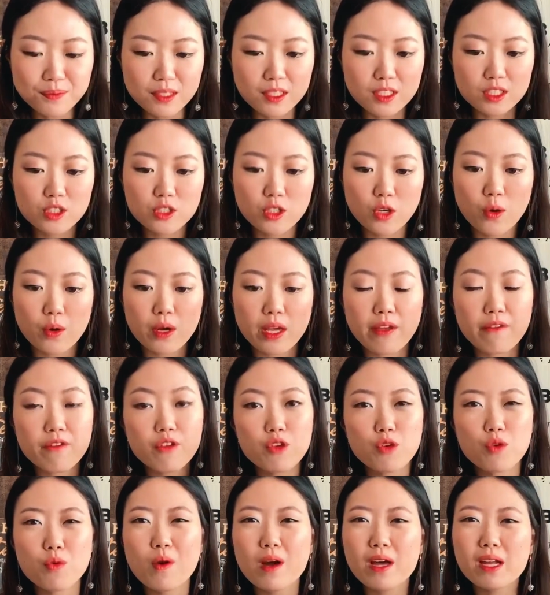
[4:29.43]
So if
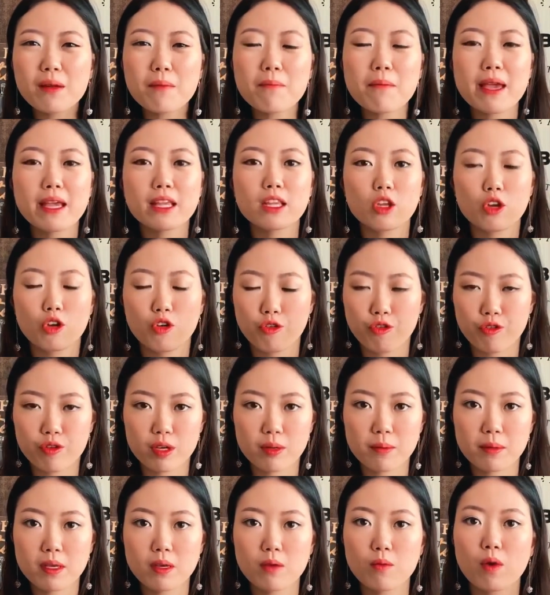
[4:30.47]
you want to make the
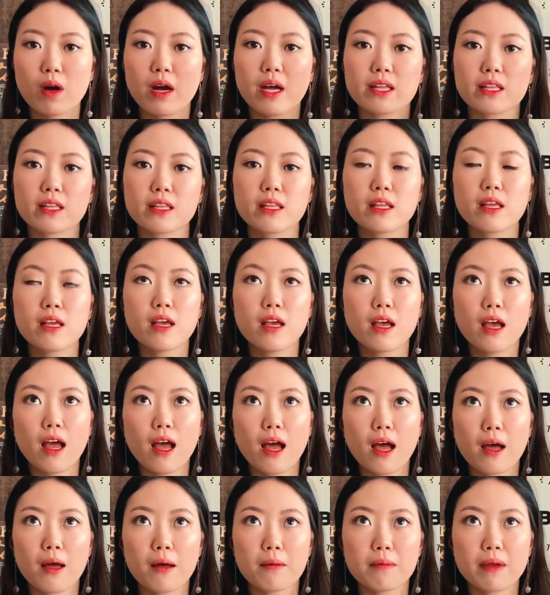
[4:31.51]
creamy one,
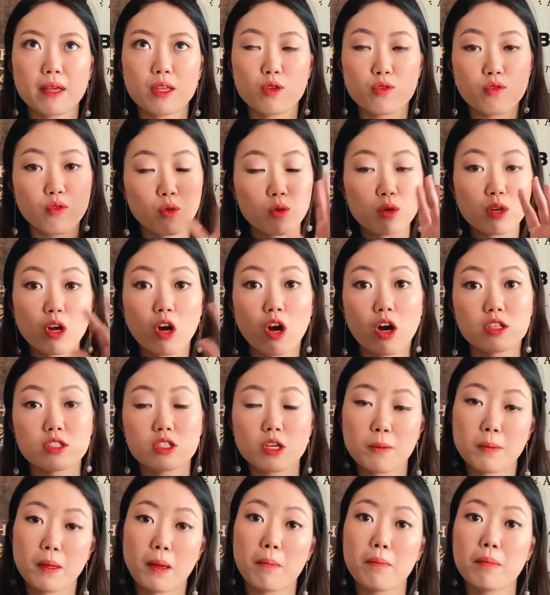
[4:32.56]
and you've only got
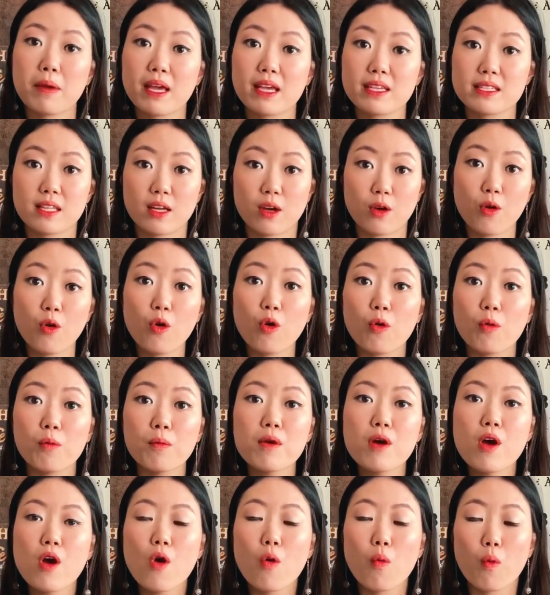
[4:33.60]
tom yum paste at home,
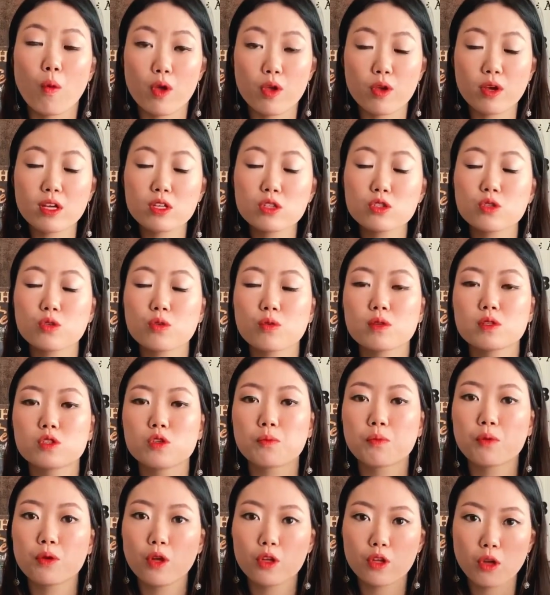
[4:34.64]
what you can do is you
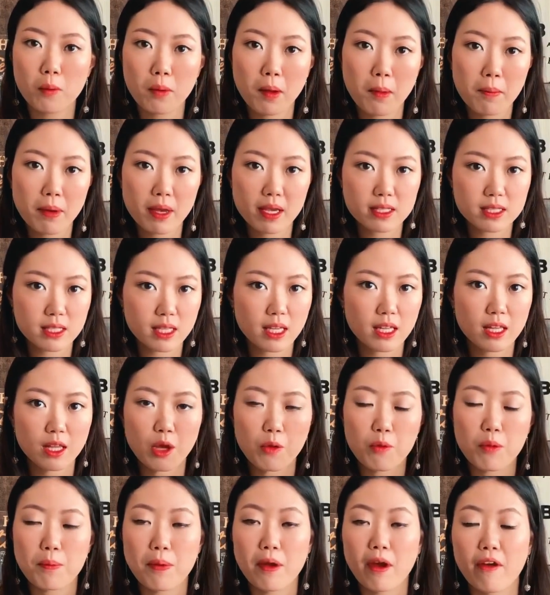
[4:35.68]
put your tom yum paste in and you
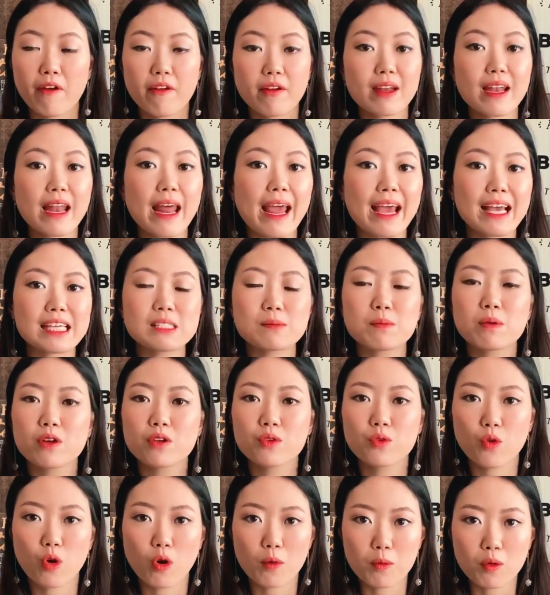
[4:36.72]
prepare it as per
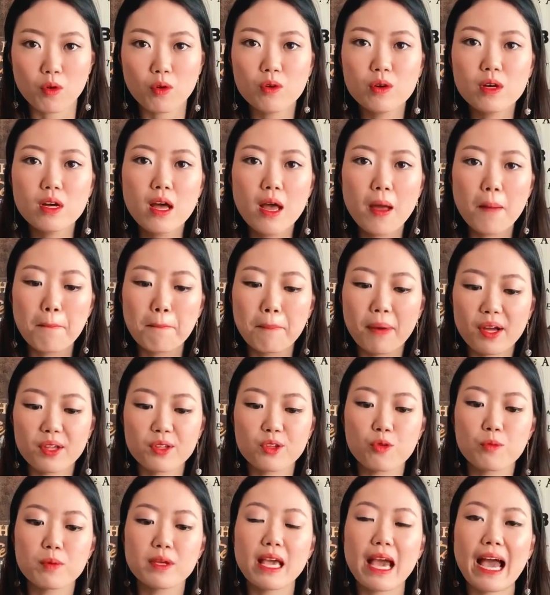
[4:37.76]
normal, but
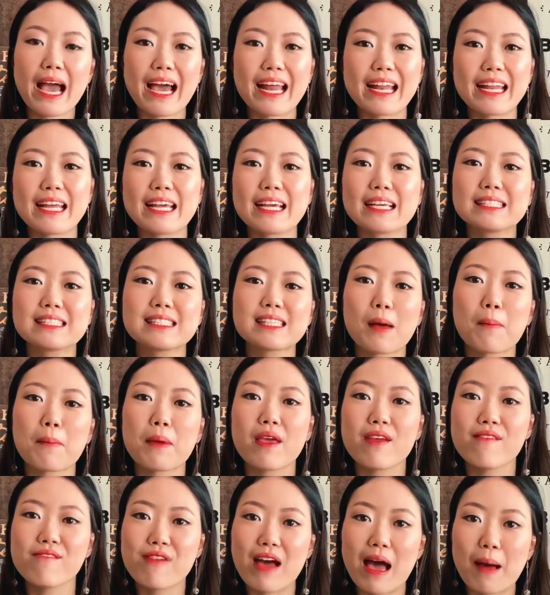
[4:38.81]
you'll be adding some
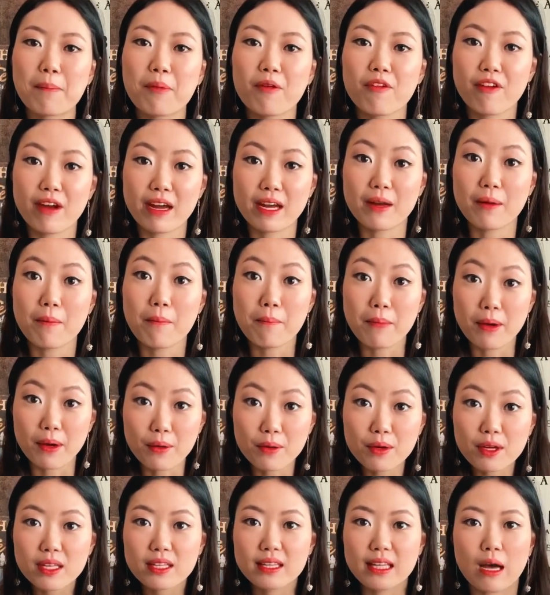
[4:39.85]
evaporated
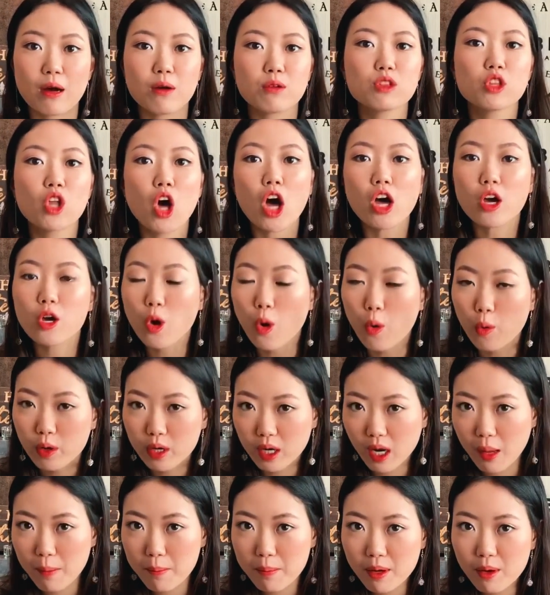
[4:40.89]
milk. Now, not
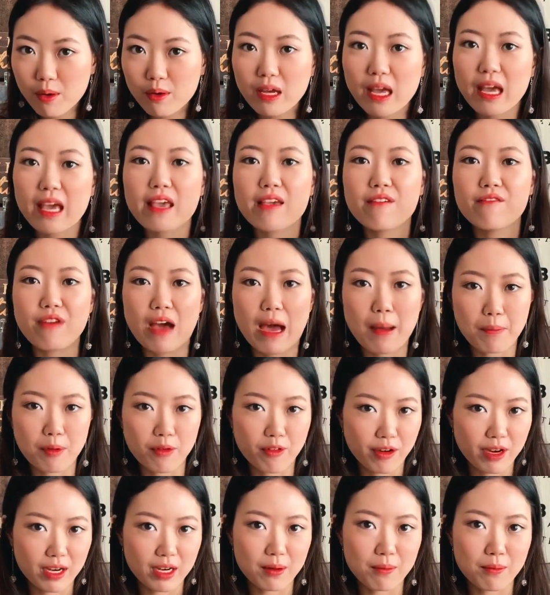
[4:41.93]
coconut milk,
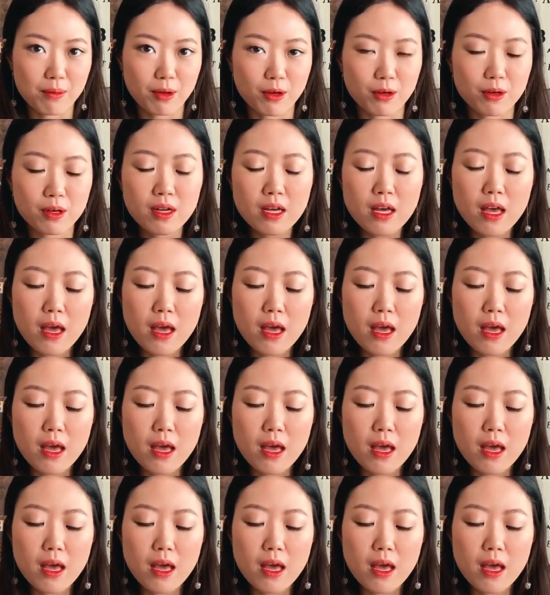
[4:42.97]
evaporated milk.